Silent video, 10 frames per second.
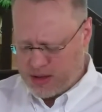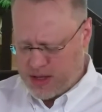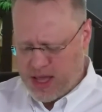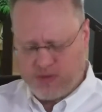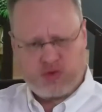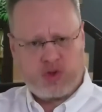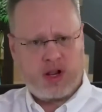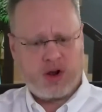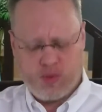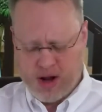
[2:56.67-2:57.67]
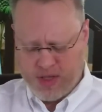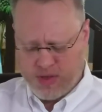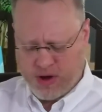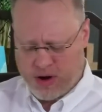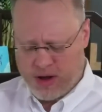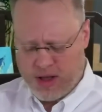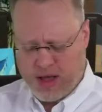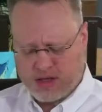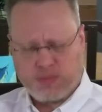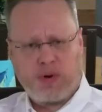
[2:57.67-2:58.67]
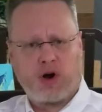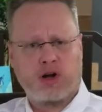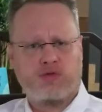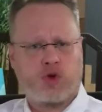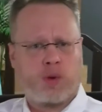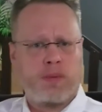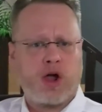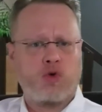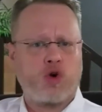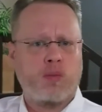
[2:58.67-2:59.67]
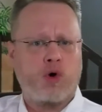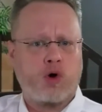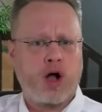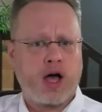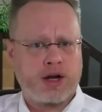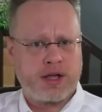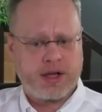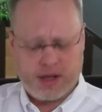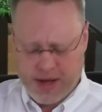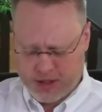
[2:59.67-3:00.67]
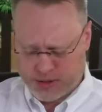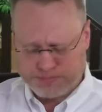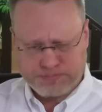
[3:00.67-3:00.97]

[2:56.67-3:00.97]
to have sitting around there as a part of your paranormal or oddity collection.